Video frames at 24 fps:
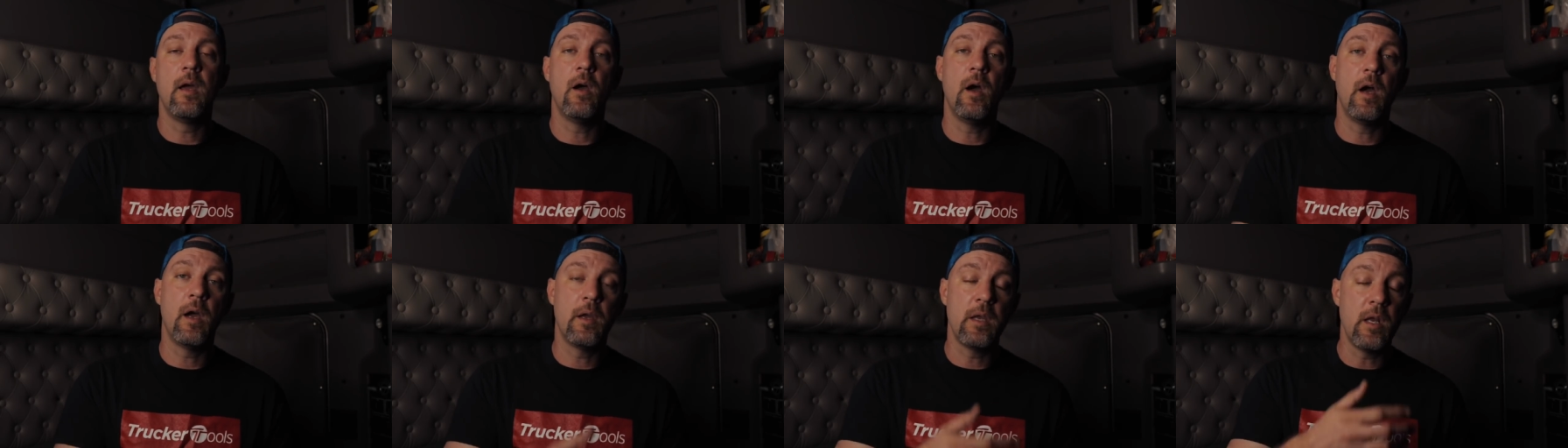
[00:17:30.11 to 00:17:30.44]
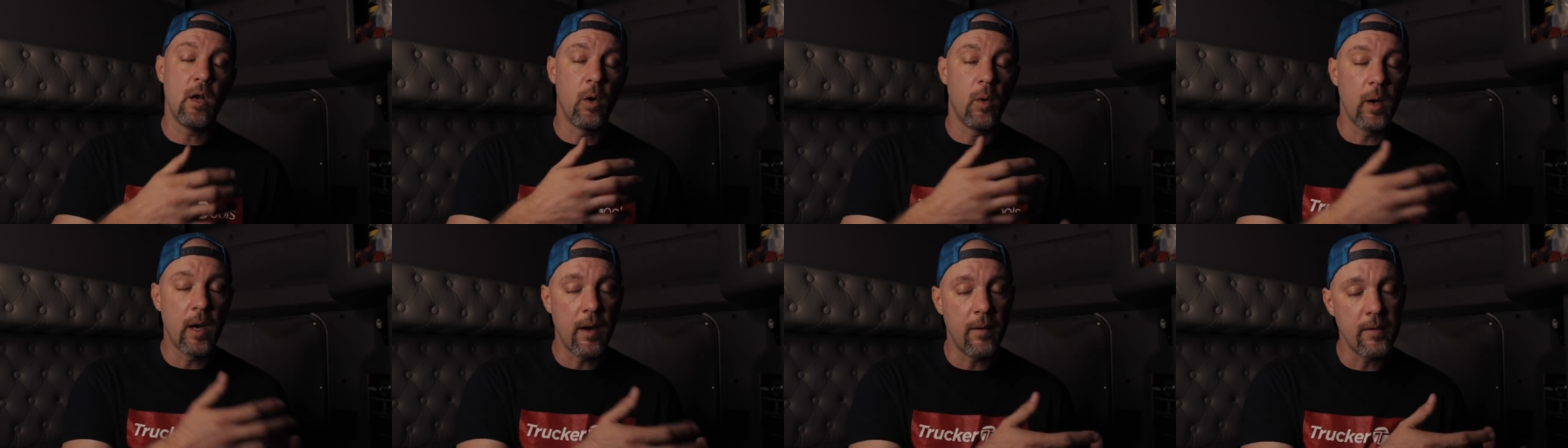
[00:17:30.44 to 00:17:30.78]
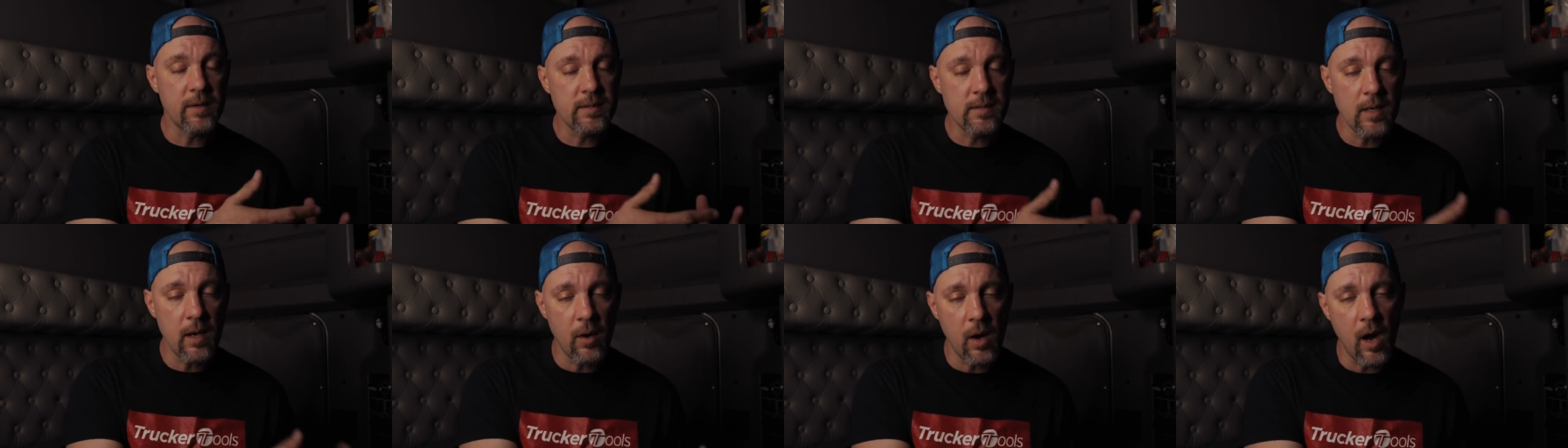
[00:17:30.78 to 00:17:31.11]
uh, you know, when I
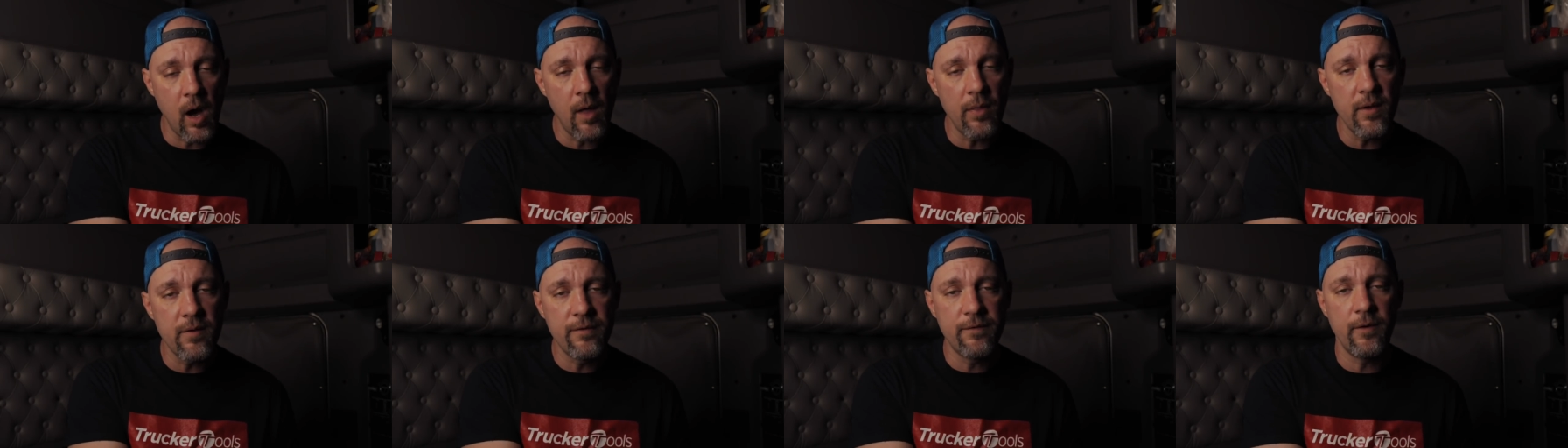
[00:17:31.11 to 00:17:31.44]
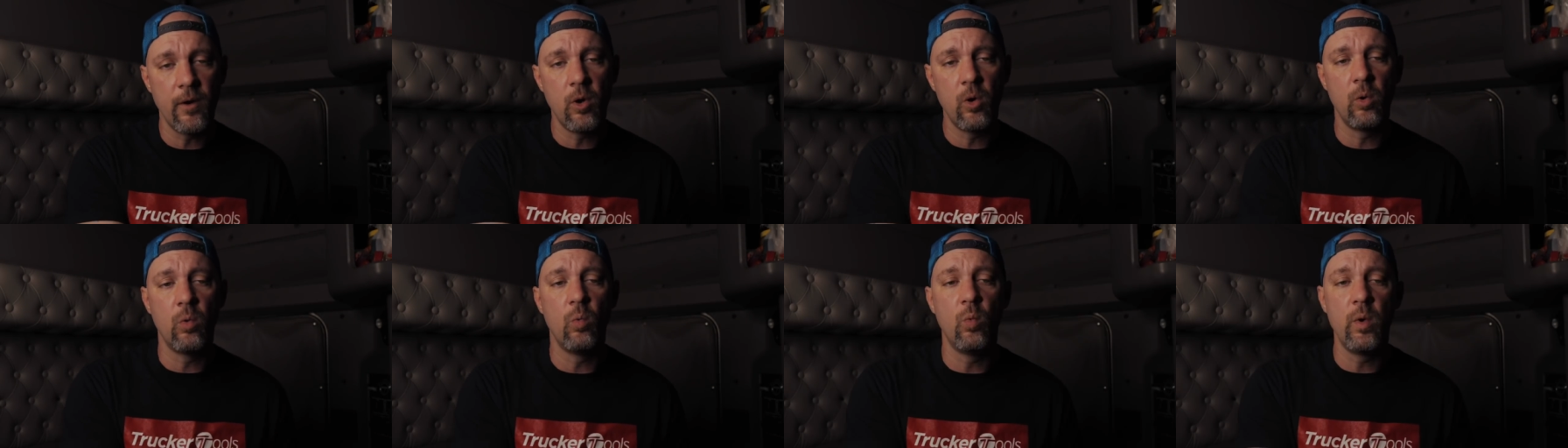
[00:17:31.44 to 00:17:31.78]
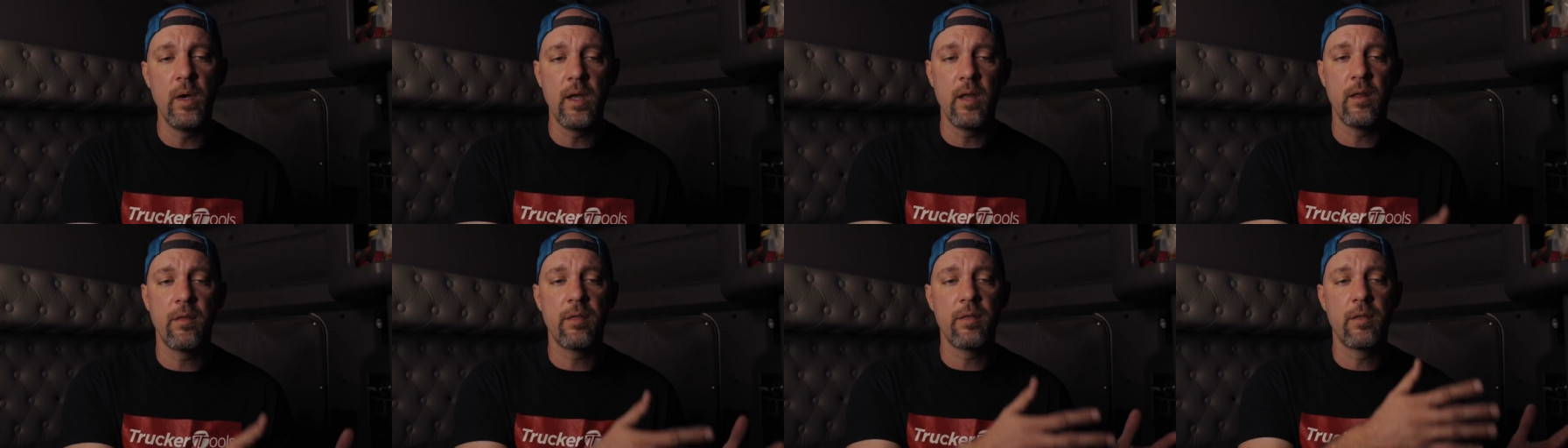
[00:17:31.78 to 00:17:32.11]
was on the phone
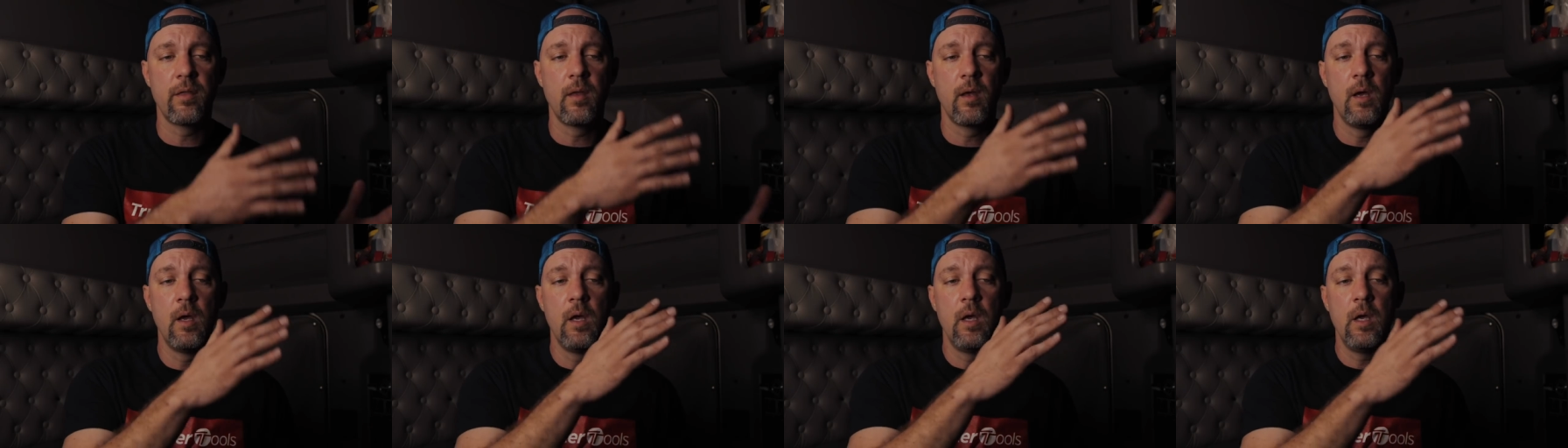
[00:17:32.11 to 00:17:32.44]
with,